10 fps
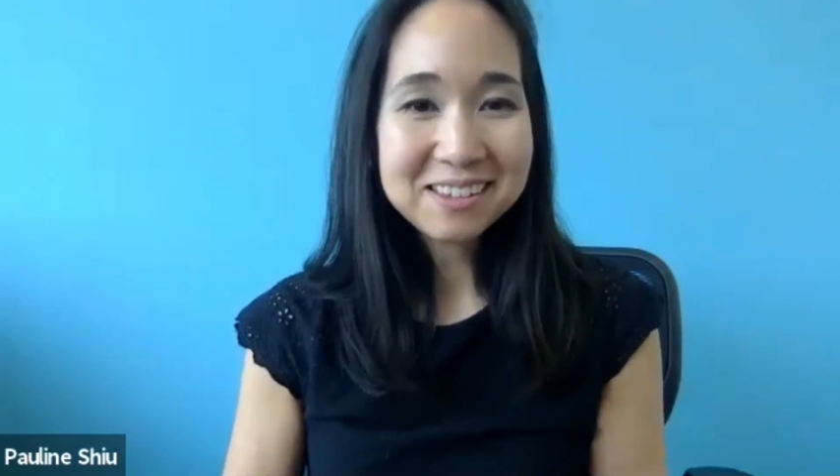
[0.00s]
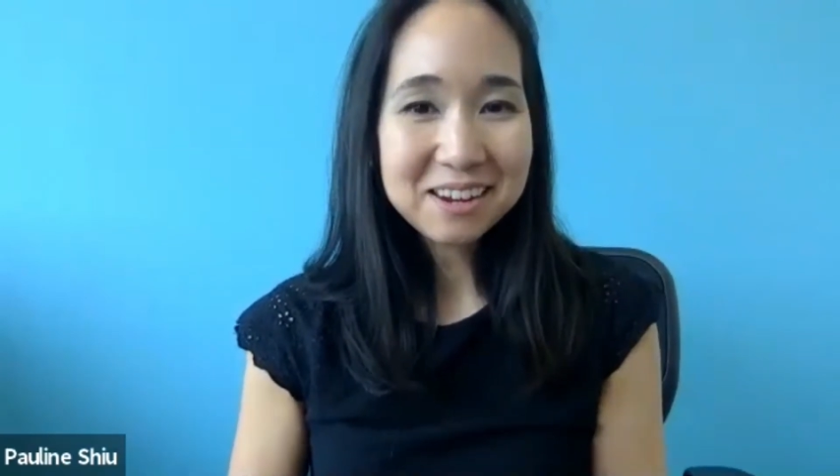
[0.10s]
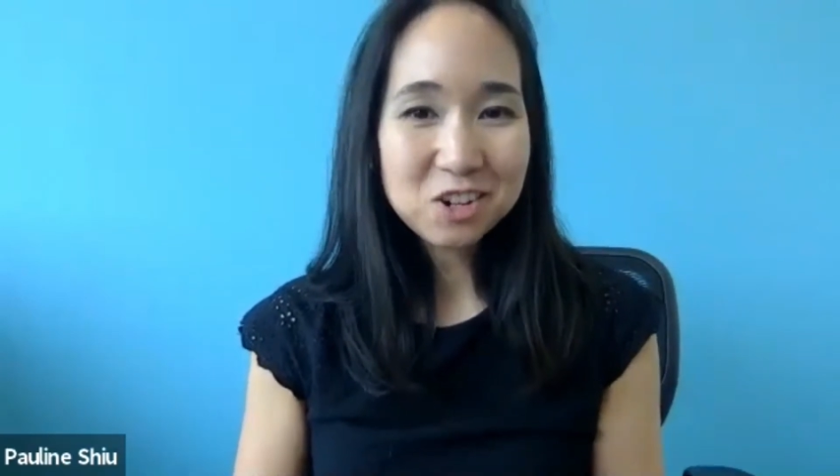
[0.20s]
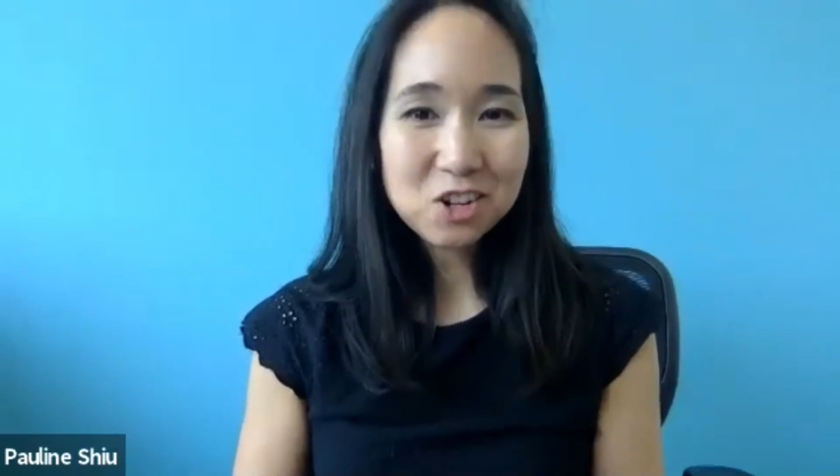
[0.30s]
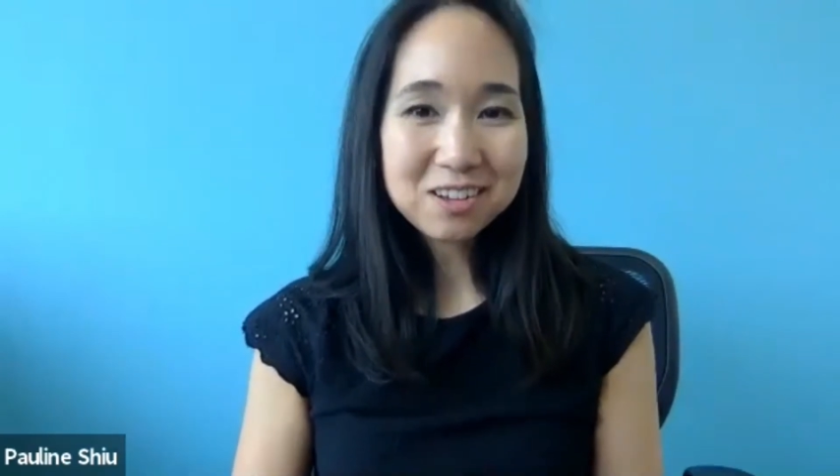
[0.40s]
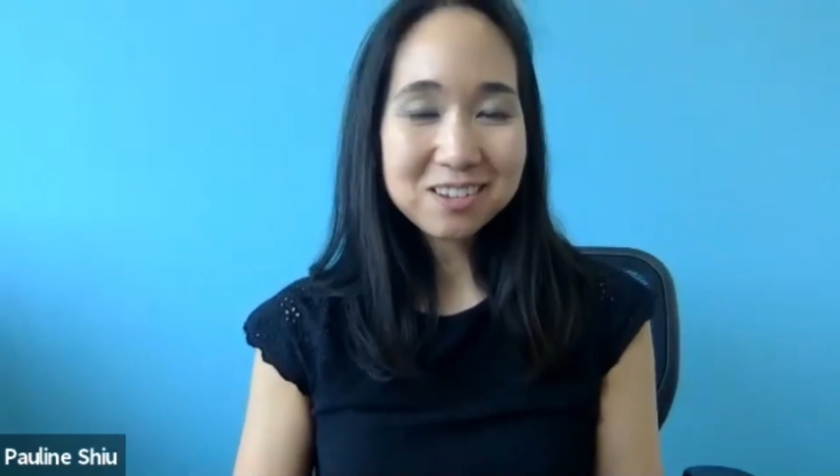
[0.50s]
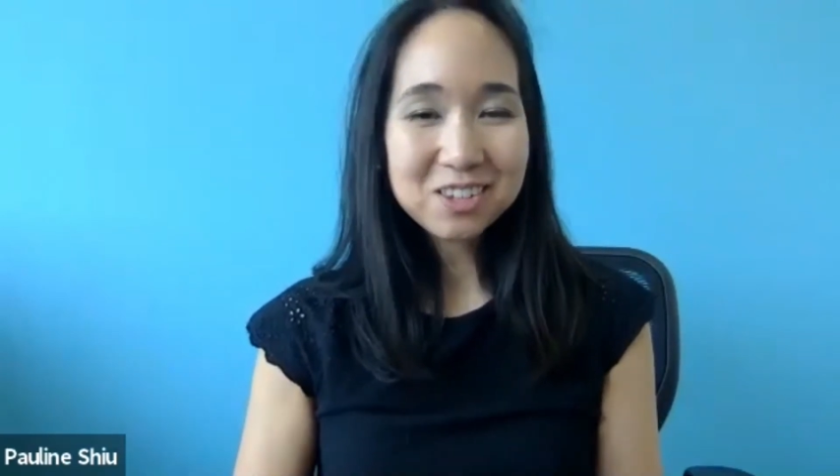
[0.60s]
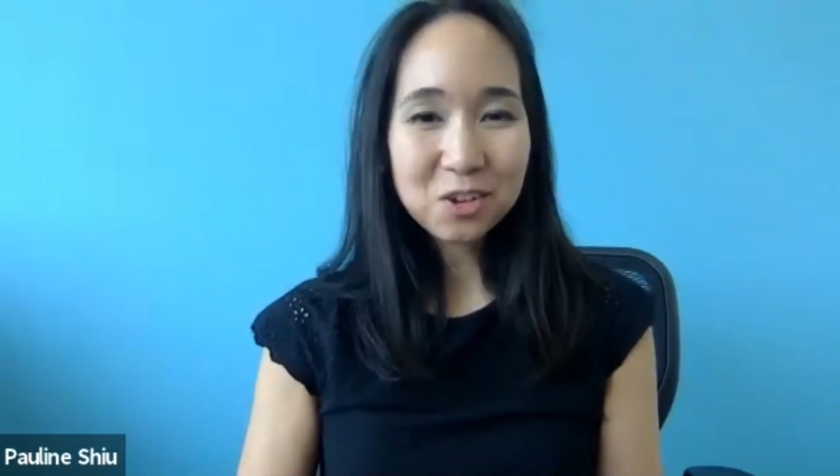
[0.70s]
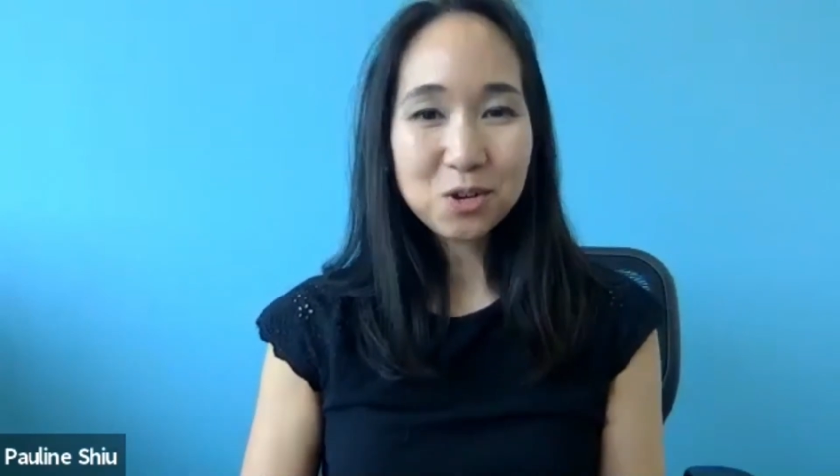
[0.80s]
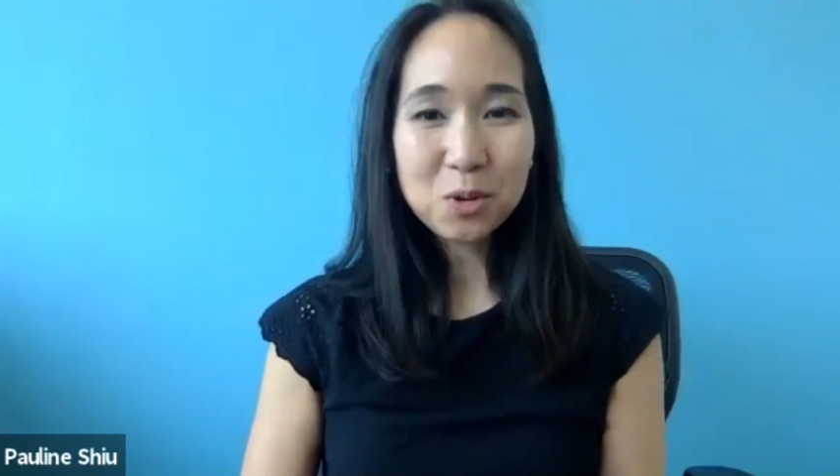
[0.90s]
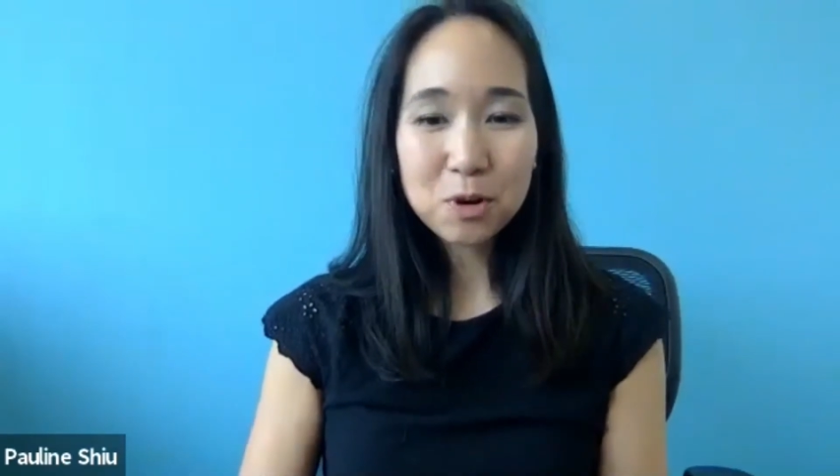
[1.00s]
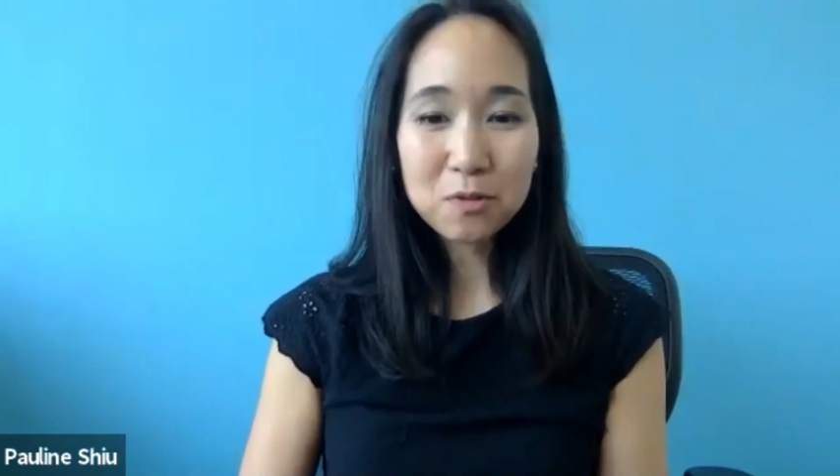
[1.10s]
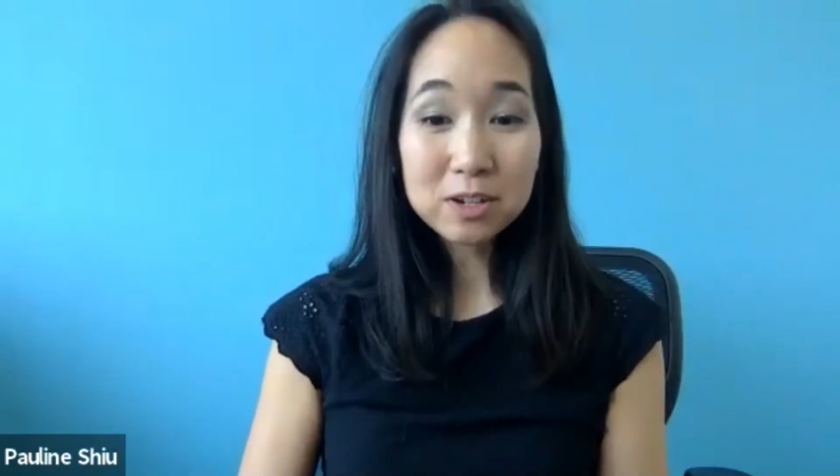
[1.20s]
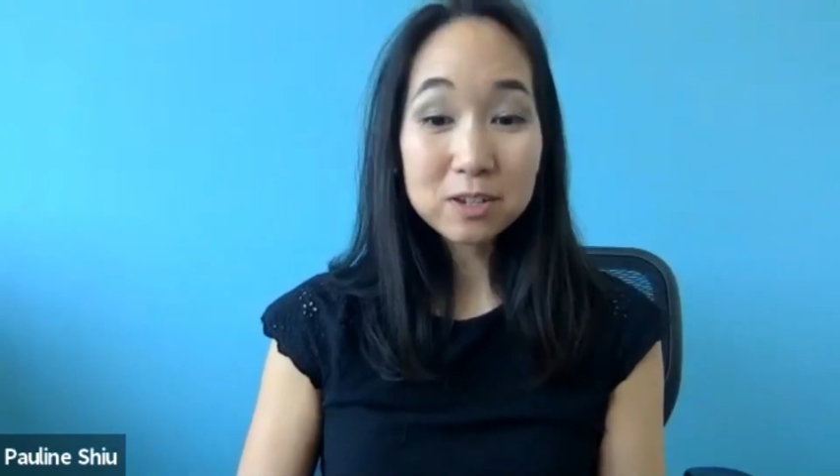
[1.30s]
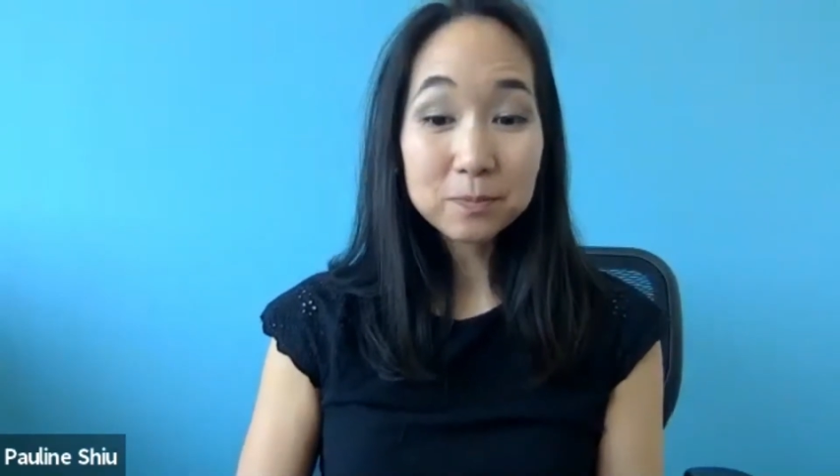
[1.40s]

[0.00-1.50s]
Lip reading: set a jail. So perfect.